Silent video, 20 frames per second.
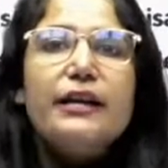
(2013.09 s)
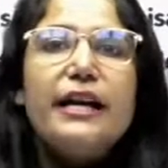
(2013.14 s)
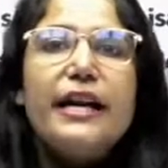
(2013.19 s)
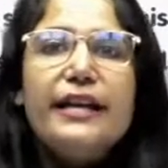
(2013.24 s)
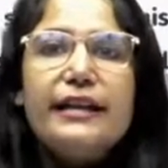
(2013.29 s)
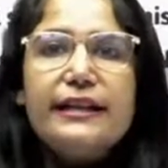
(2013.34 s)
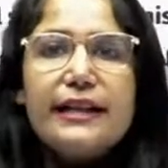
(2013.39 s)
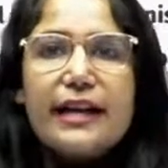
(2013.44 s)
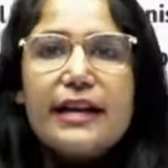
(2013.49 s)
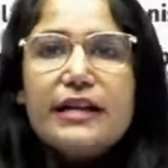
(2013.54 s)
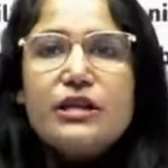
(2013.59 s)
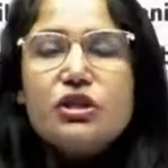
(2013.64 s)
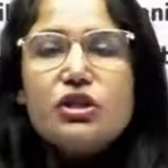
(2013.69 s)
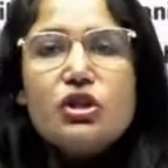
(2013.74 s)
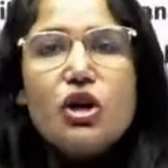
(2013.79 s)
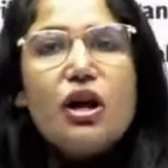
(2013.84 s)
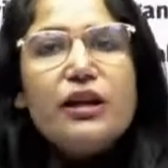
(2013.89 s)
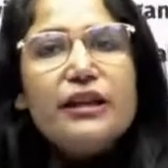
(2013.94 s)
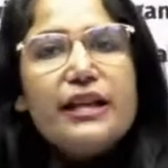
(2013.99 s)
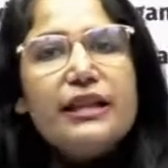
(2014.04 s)
It is
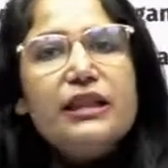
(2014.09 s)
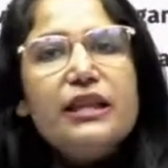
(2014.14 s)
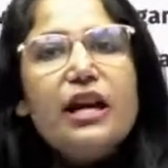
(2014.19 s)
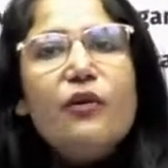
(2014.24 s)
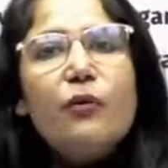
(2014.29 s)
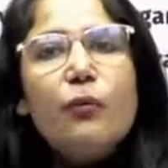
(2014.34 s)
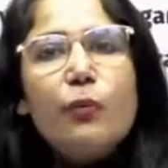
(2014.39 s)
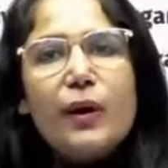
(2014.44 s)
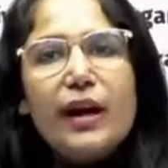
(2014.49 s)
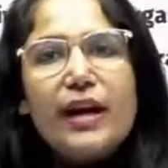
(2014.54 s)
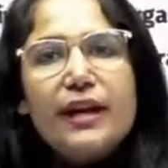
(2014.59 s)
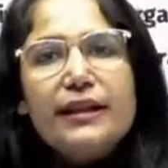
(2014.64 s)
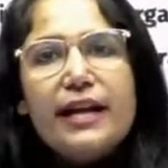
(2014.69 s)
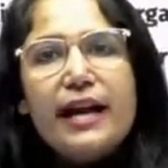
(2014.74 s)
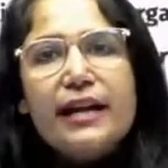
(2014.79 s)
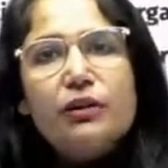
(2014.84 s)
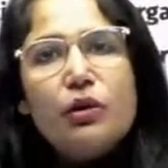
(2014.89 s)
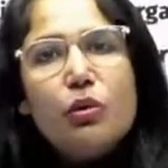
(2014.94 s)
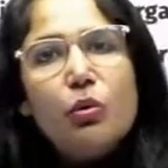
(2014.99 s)
not in the way that